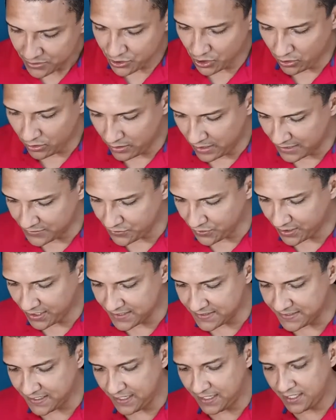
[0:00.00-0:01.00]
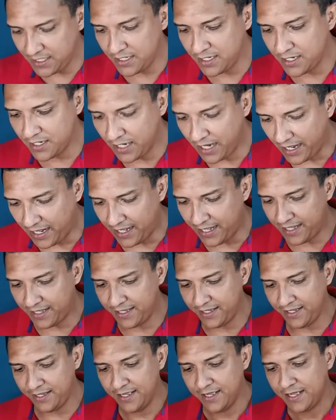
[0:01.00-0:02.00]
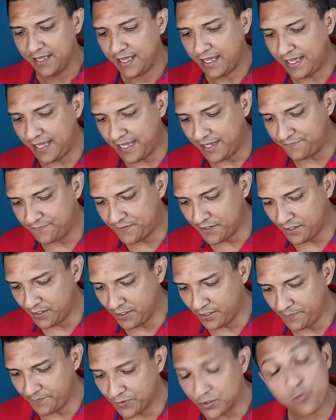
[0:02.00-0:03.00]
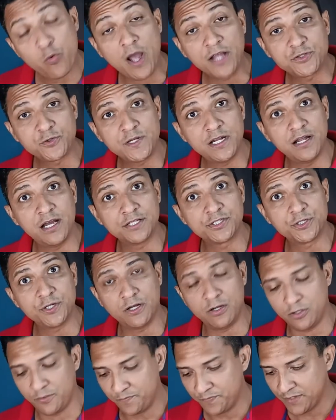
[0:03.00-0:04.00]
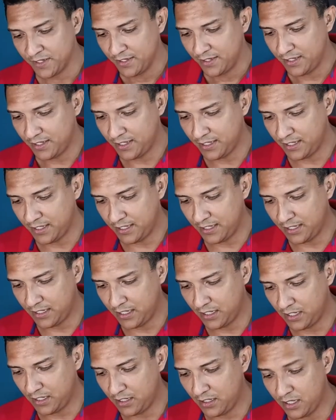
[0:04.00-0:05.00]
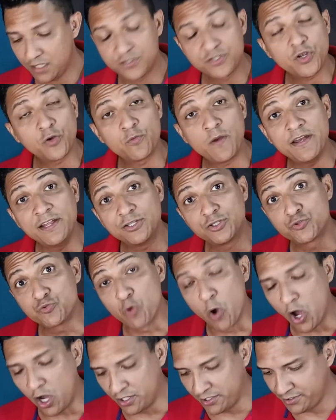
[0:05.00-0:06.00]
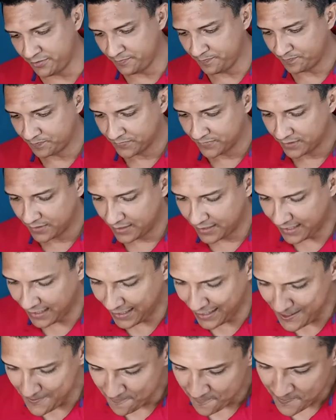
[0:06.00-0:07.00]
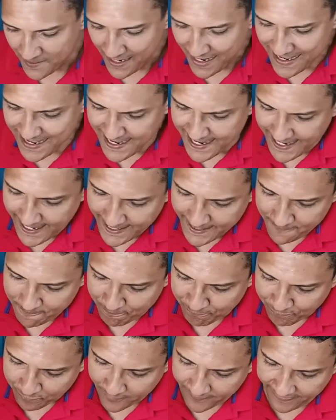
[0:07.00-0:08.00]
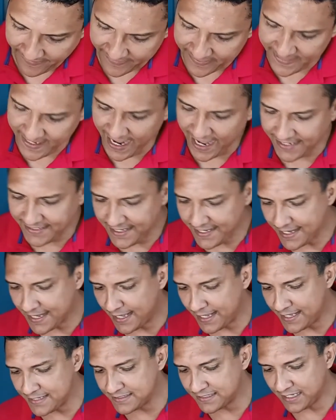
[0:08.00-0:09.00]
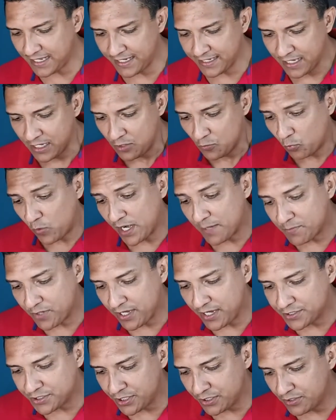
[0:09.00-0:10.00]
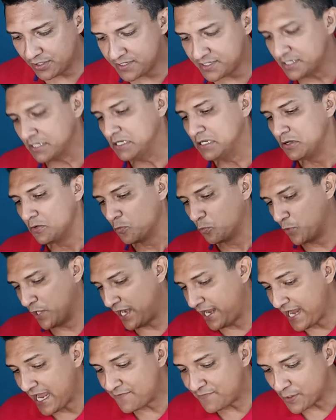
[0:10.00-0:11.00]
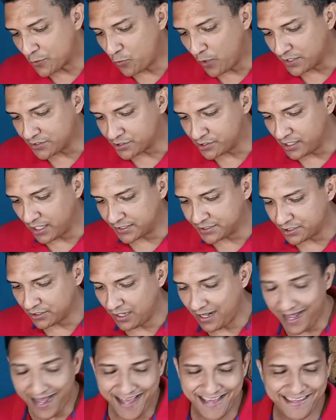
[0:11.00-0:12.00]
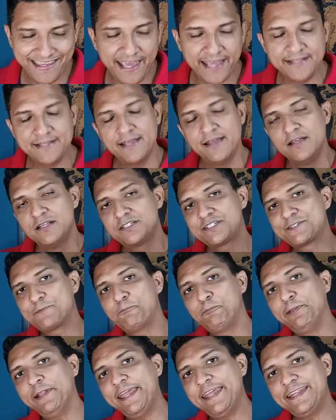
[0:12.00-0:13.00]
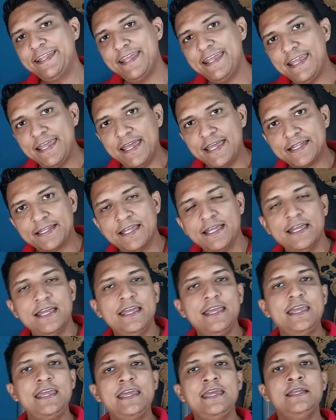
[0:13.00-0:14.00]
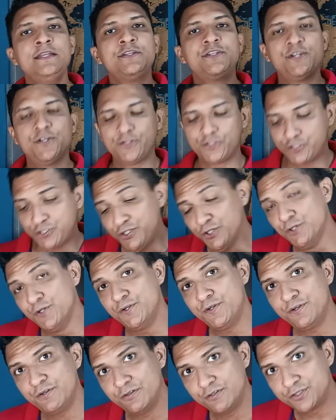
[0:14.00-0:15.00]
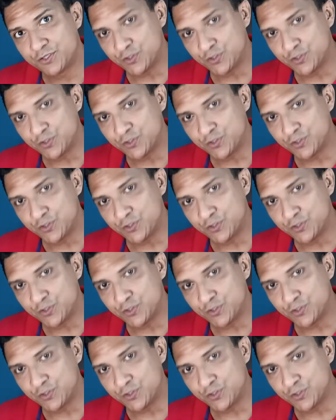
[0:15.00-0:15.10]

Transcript: so as you can see here, I have the quadrilateral, uh, it's already drawn, okay? And the idea is like, what I'm gonna do is when I have a quadrilateral, I can split it into two